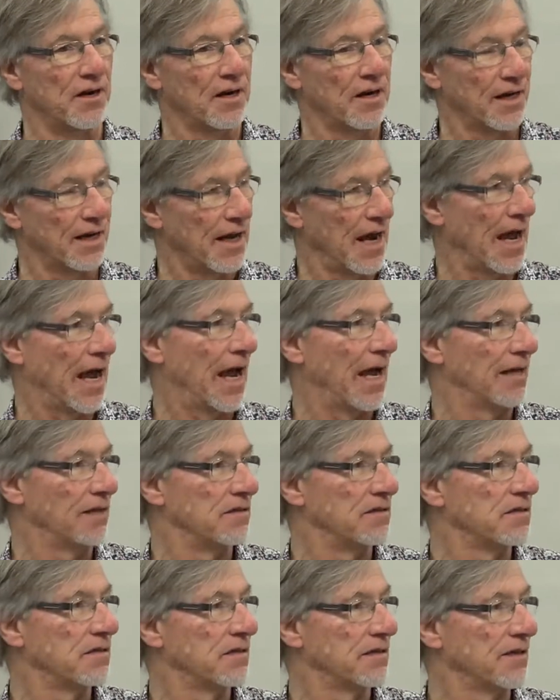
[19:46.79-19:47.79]

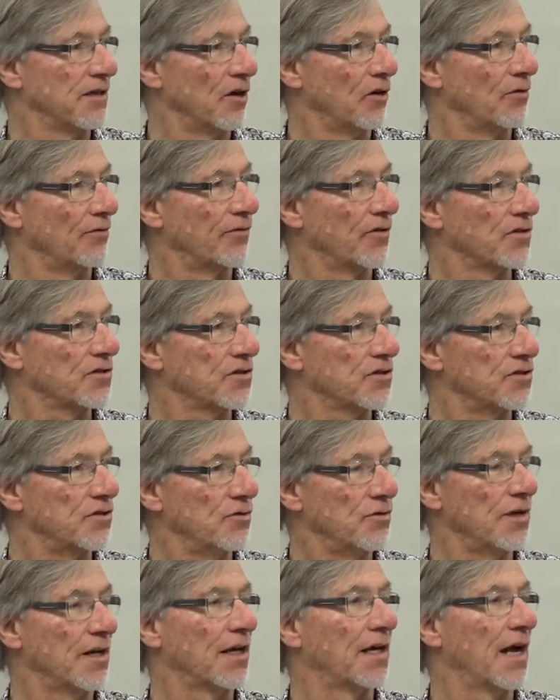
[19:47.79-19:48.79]
God's, you know, versus
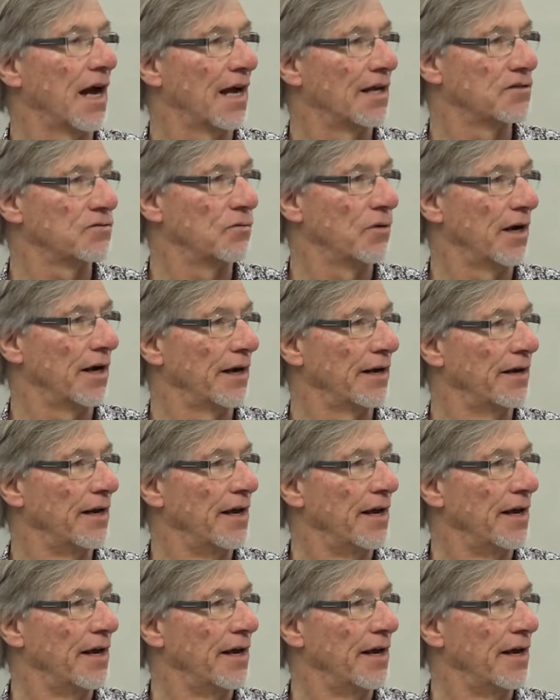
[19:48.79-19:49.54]
doing it God's way.